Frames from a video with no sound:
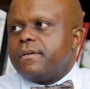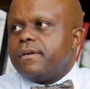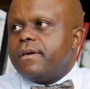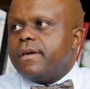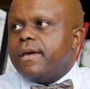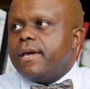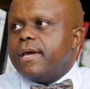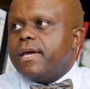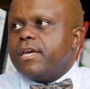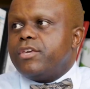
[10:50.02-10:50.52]

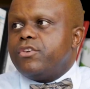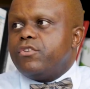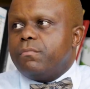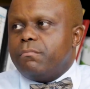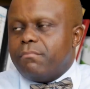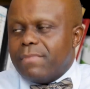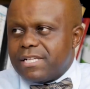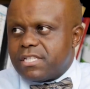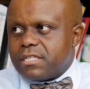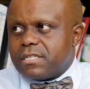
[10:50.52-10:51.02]
you
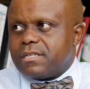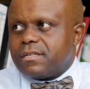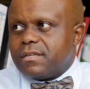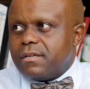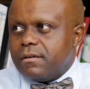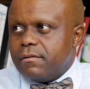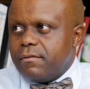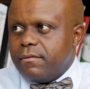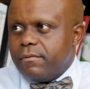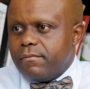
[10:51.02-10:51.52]
must
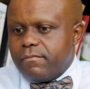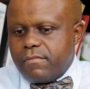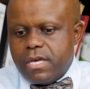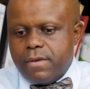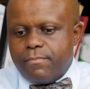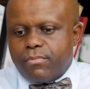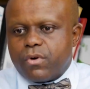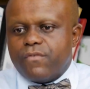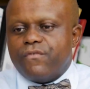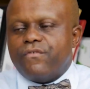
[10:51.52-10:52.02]

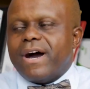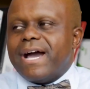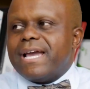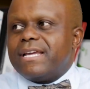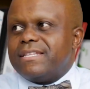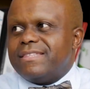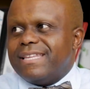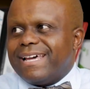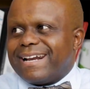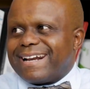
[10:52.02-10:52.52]

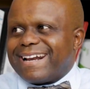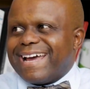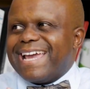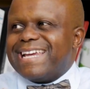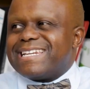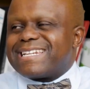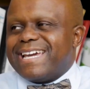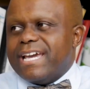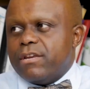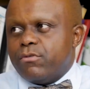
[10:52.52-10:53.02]
provide the
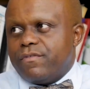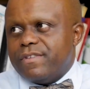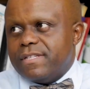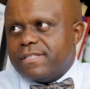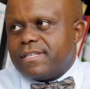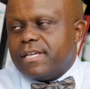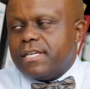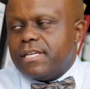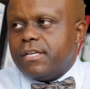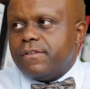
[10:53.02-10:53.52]
right kind of
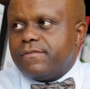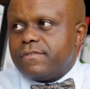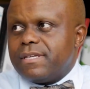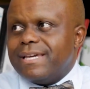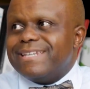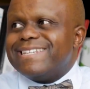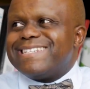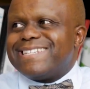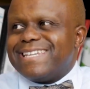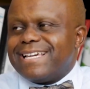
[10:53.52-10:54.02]
incentives,
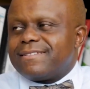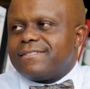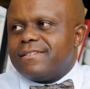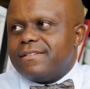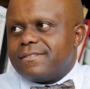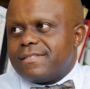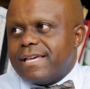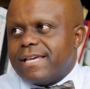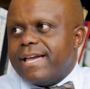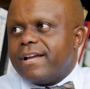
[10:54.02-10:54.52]
and
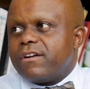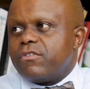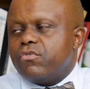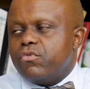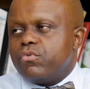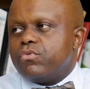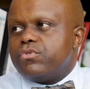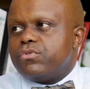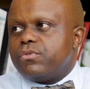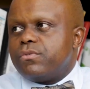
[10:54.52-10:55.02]
taxes are a
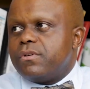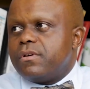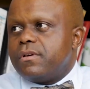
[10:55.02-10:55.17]
good